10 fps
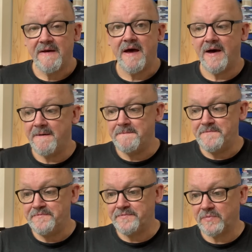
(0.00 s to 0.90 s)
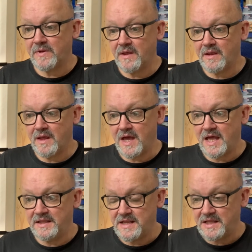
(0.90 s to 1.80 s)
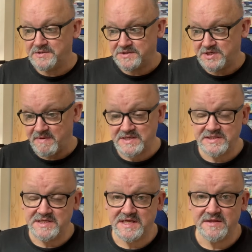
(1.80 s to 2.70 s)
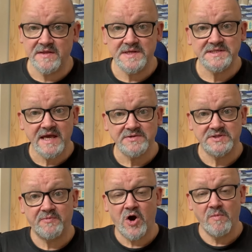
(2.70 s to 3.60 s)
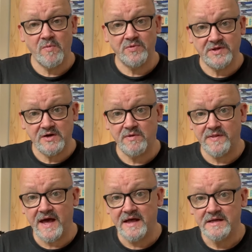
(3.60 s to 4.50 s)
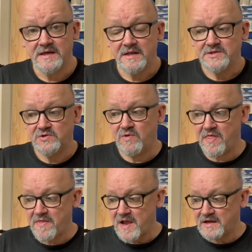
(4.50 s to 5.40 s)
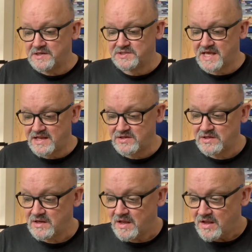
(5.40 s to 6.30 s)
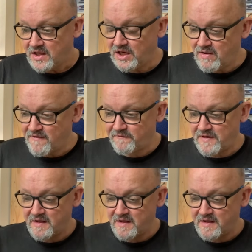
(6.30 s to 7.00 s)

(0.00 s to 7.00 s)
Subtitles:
And she basically said that the sales department will deal with that. So whether they're going to send, you know, if